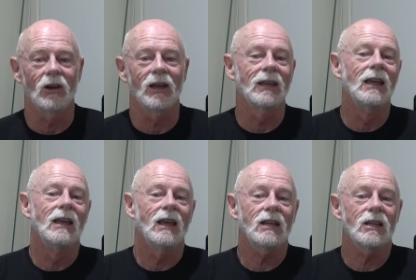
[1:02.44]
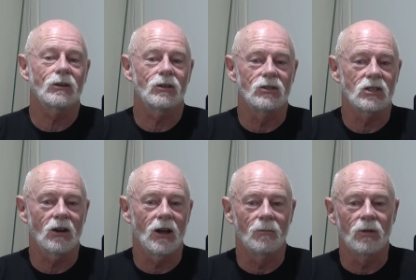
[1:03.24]
like in a year or two's
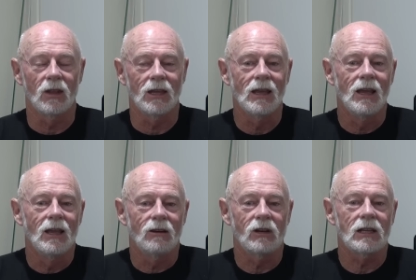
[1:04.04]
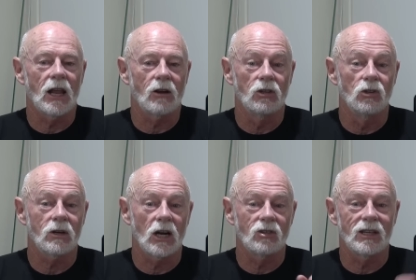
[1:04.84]
time when the regulator in
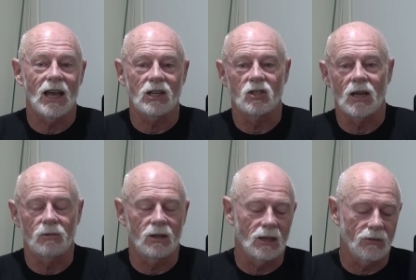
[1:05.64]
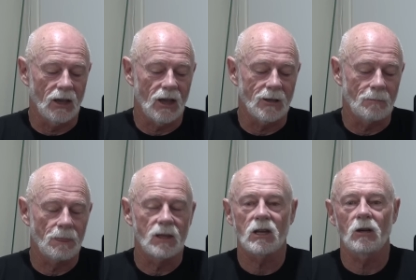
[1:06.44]
your country catches up to the FAA.
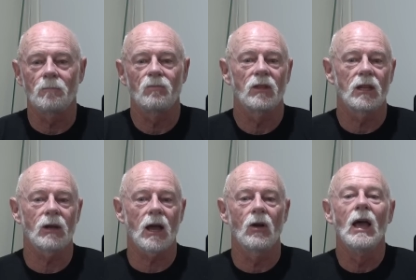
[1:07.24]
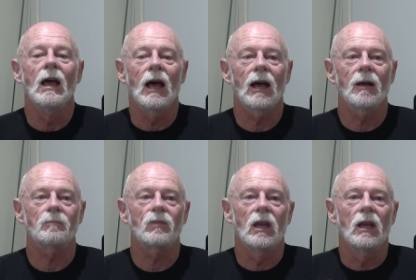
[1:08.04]
So there we go.
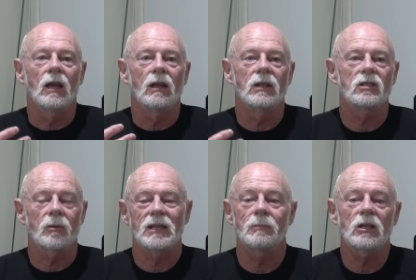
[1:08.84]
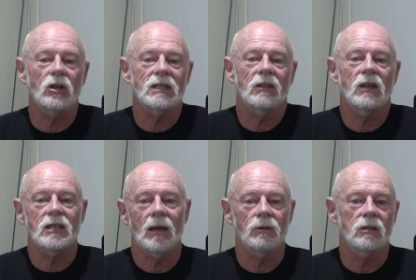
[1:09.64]
There's going to be some interesting
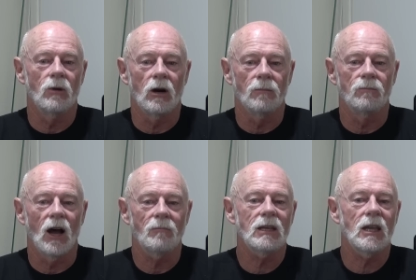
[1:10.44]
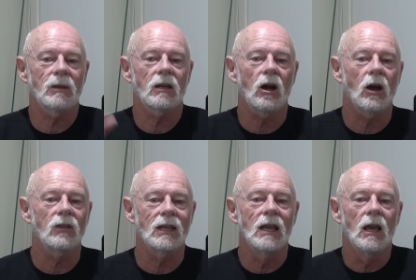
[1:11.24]
things happen tomorrow. I've been keeping an eye
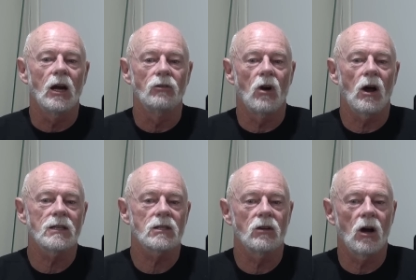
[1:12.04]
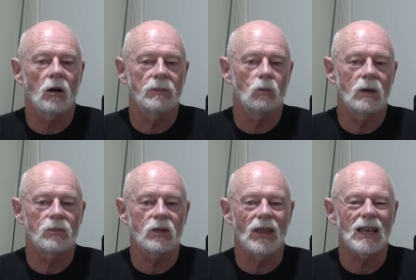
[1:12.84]
on the Horizon Hobby website.